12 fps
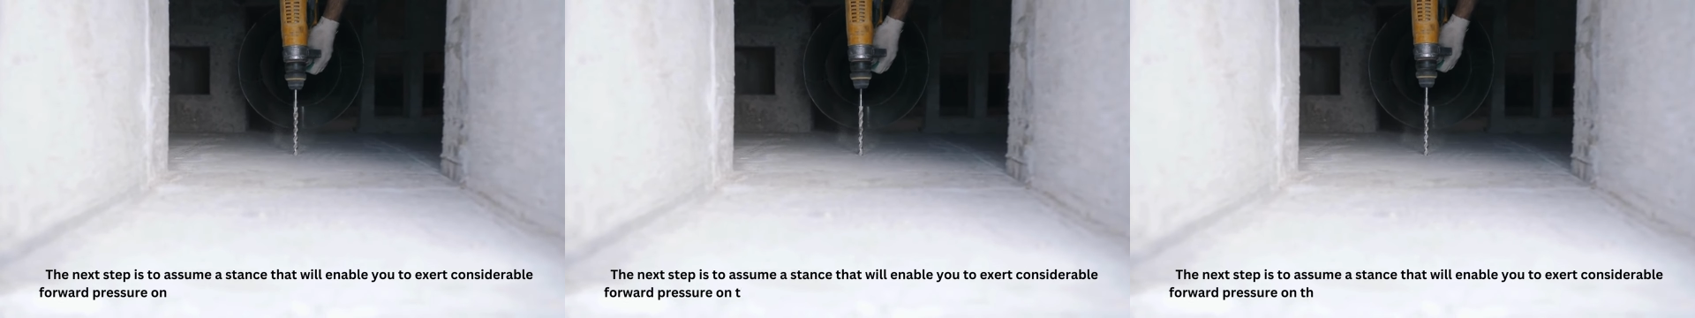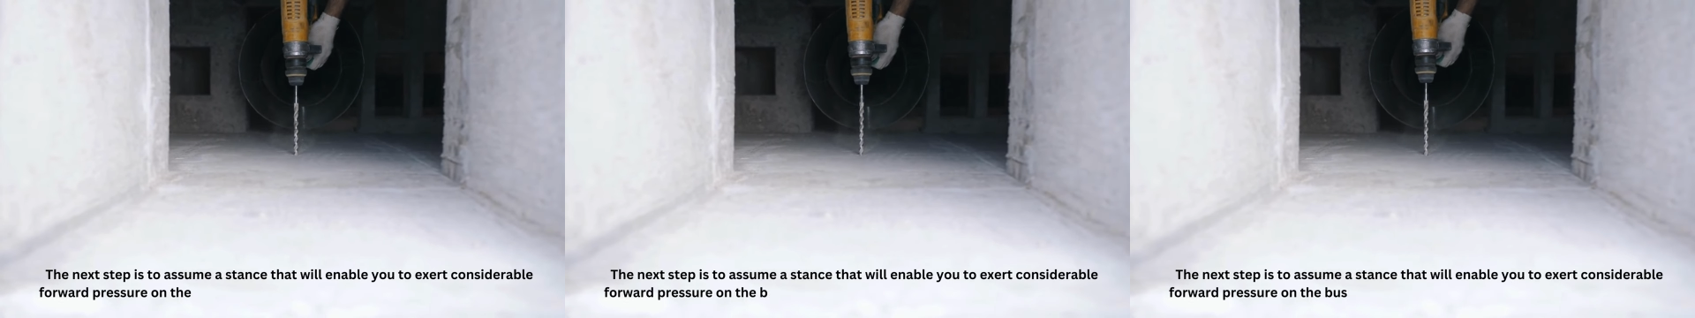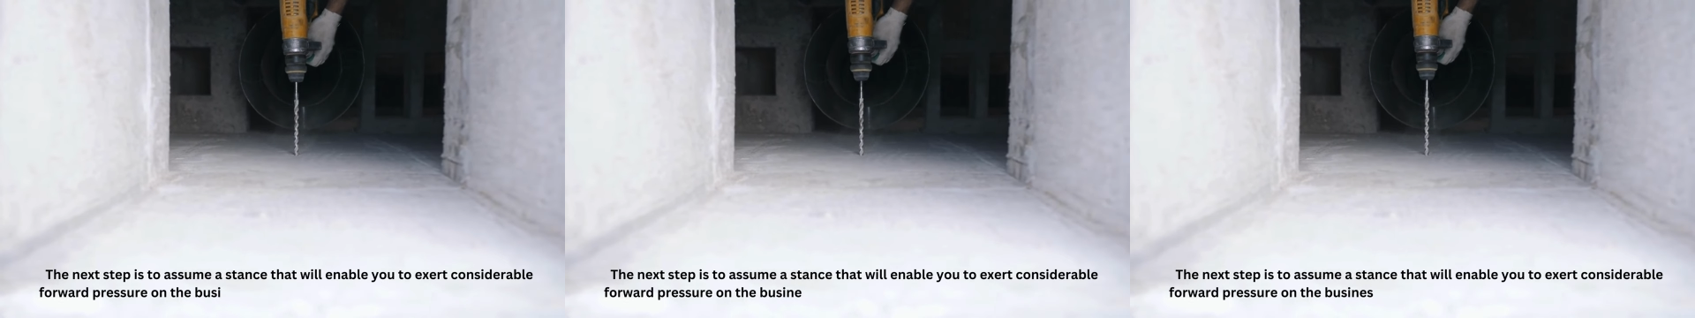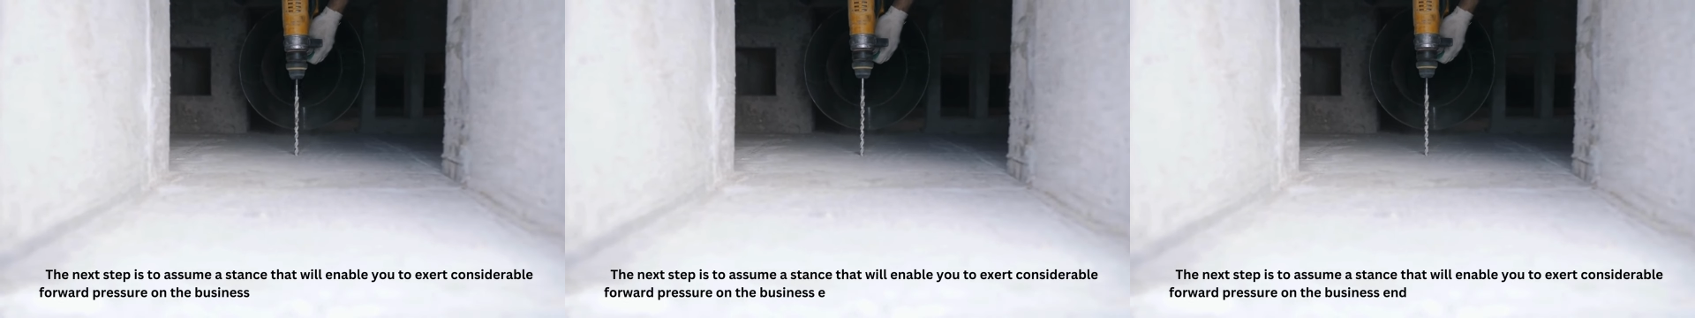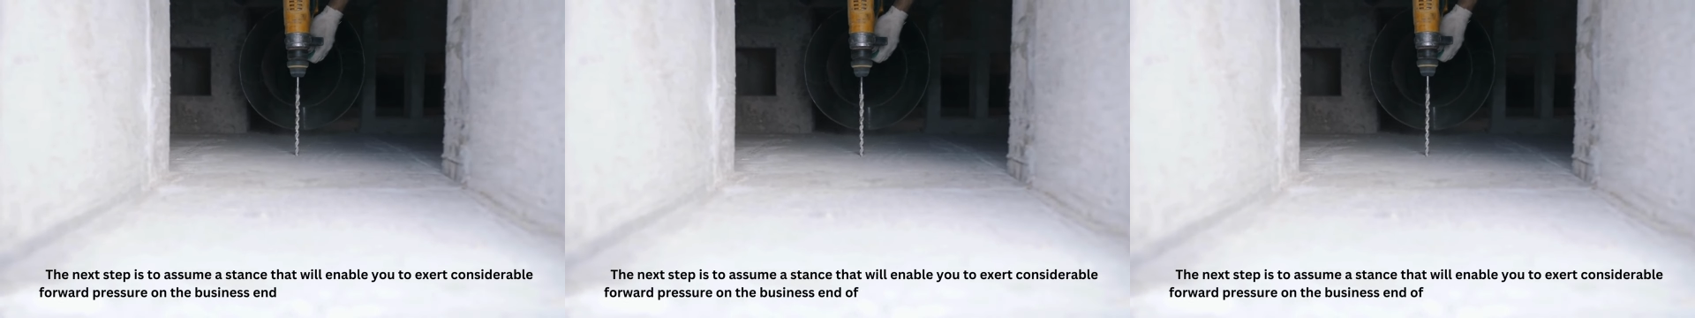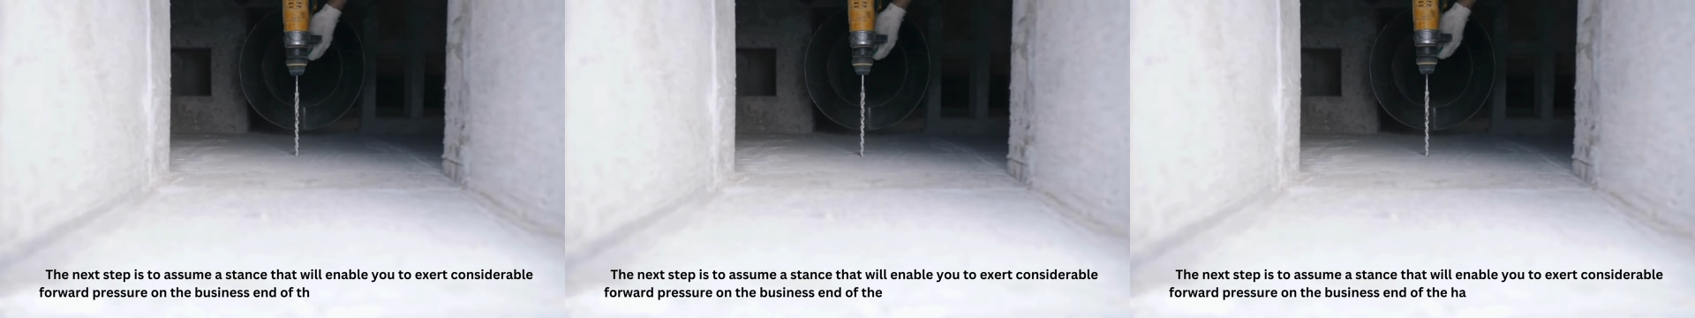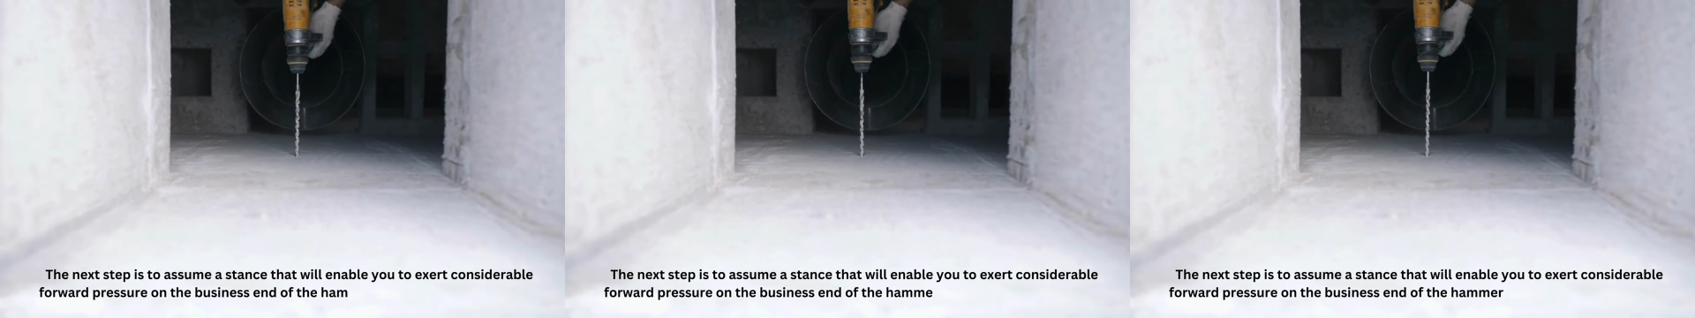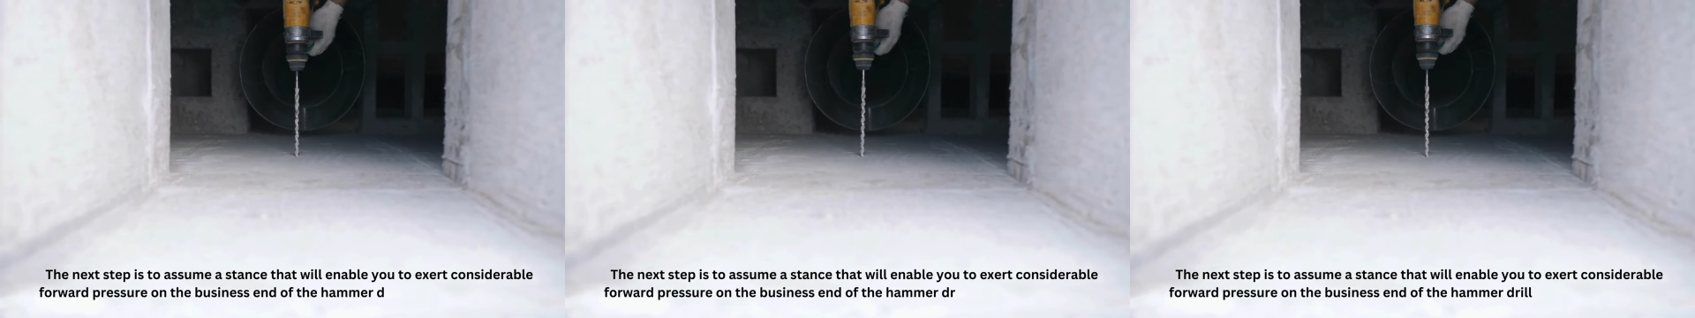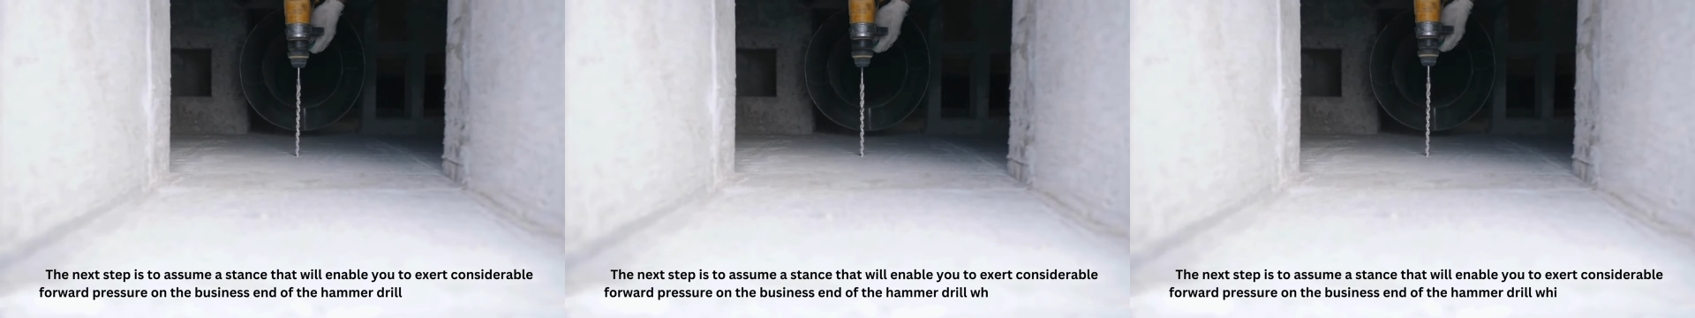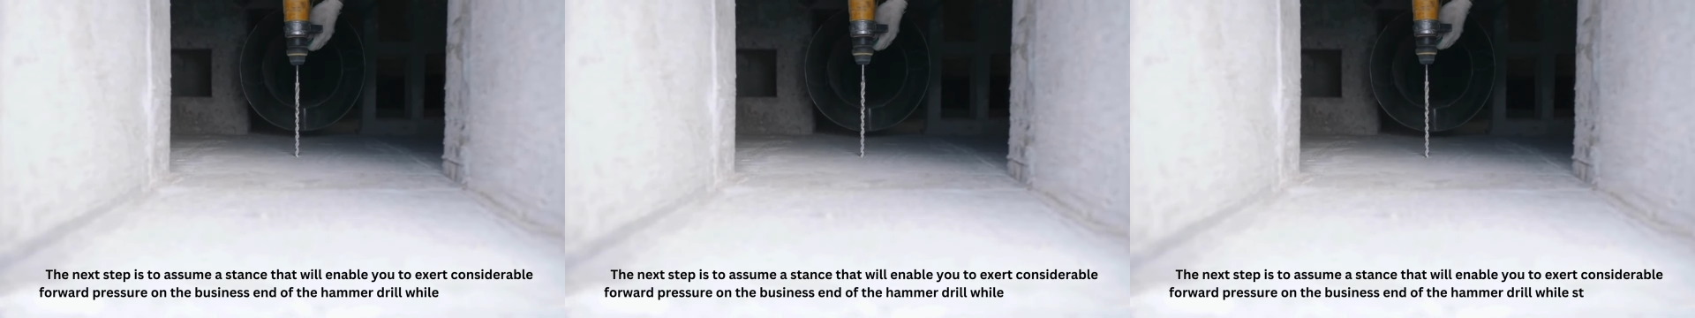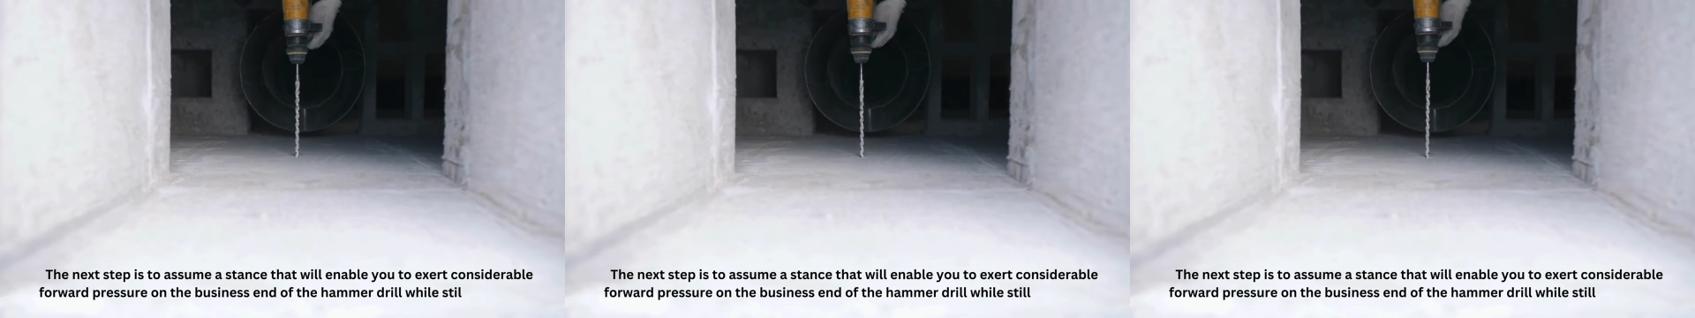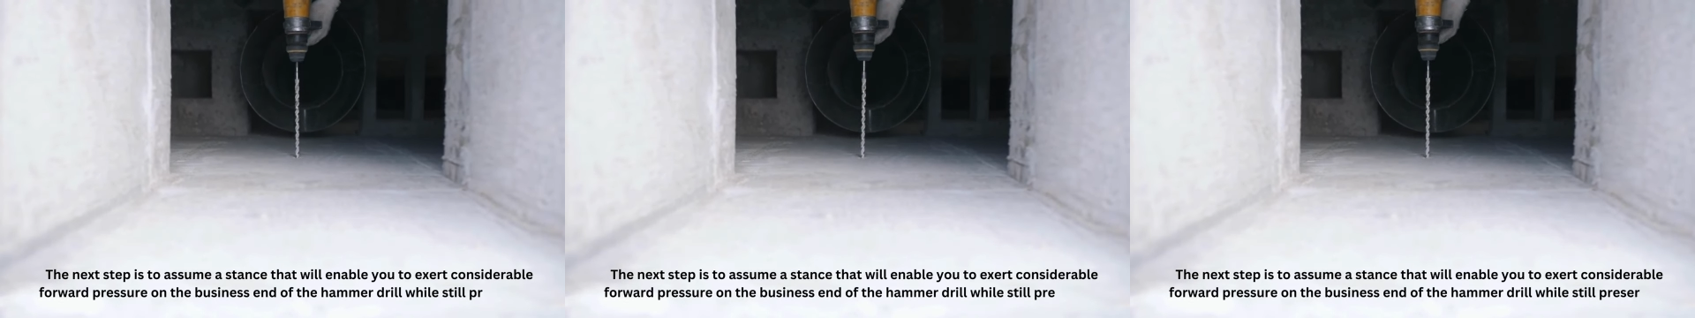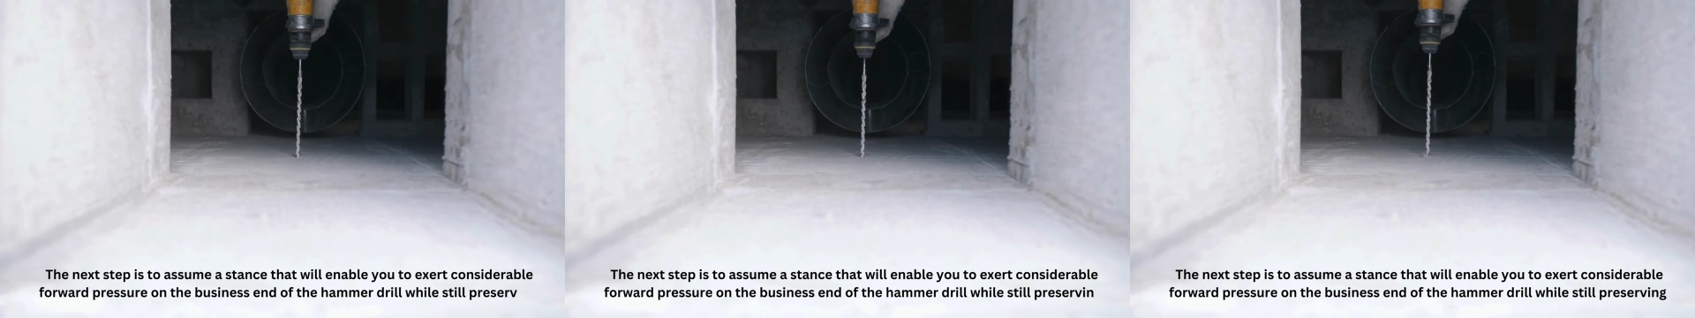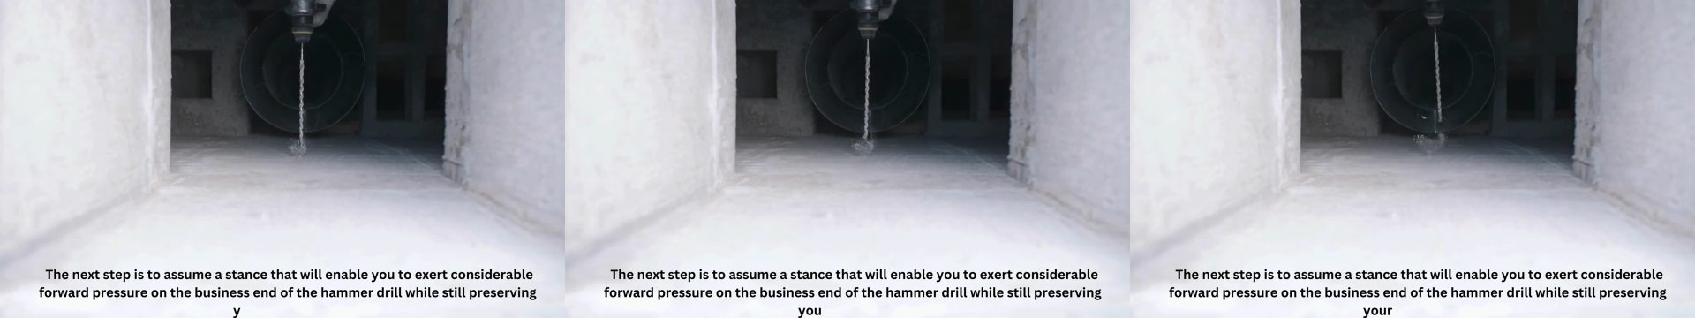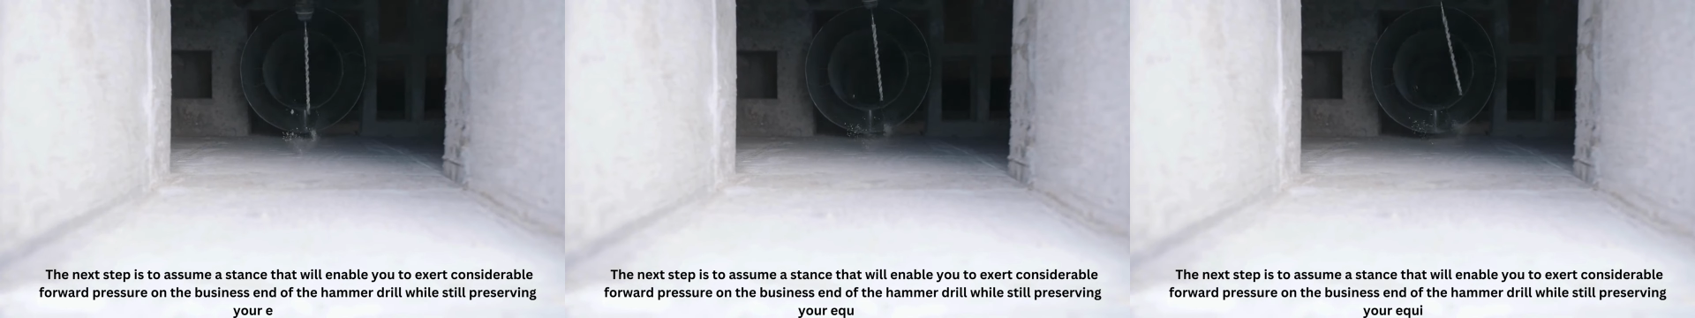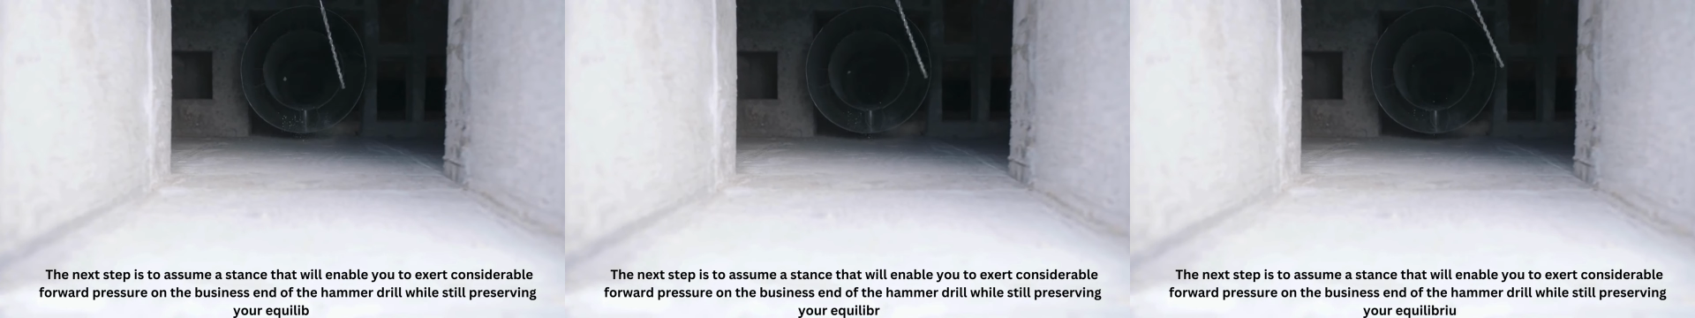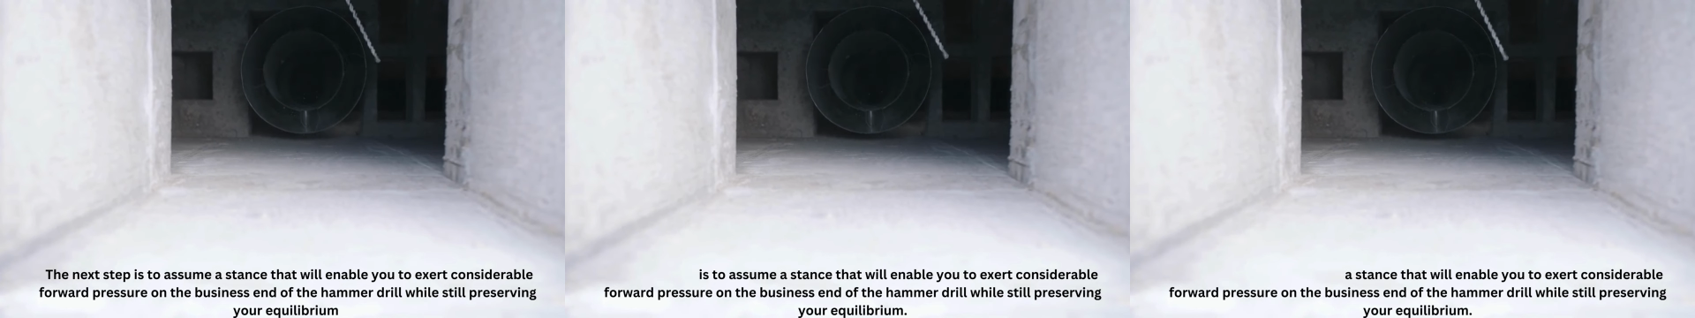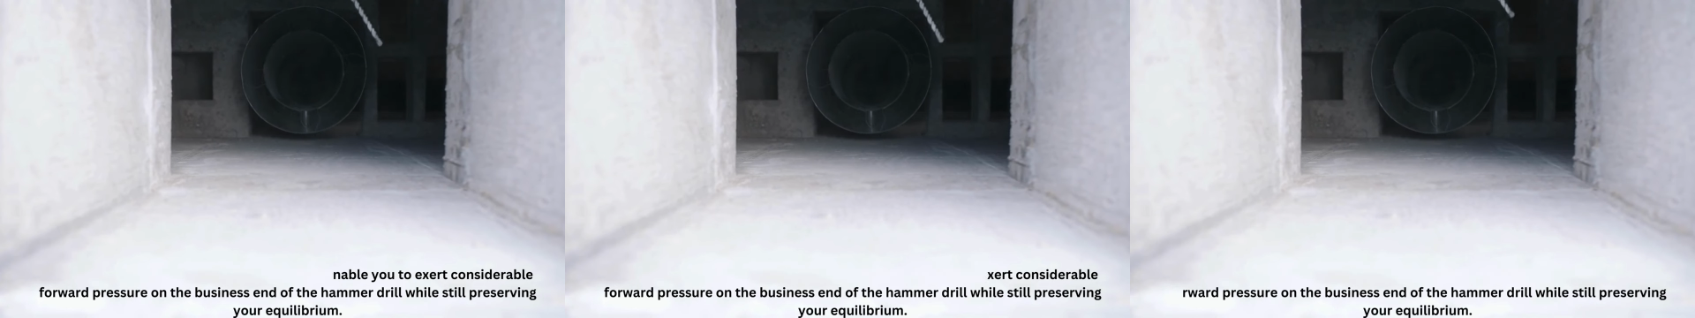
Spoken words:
Nobody's mouth can be seen.